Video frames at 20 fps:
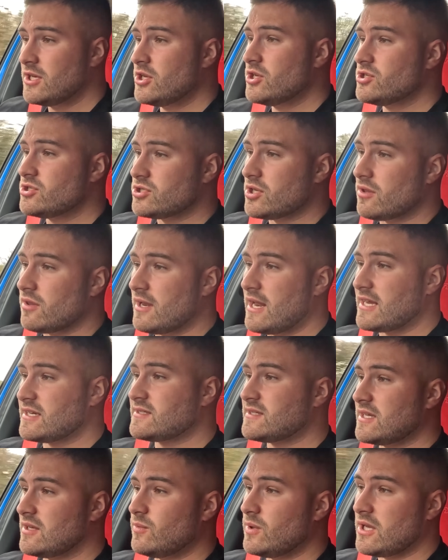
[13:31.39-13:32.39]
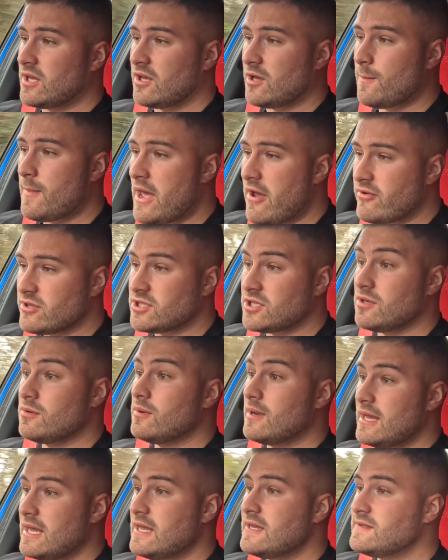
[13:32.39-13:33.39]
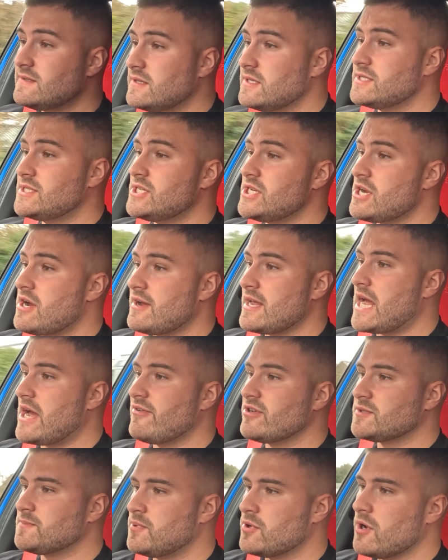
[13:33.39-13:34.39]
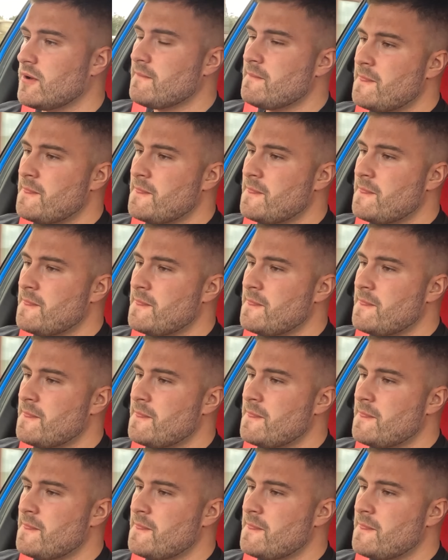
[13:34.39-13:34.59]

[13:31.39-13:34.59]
So the next thing we can compare it to is the GR Yaris. But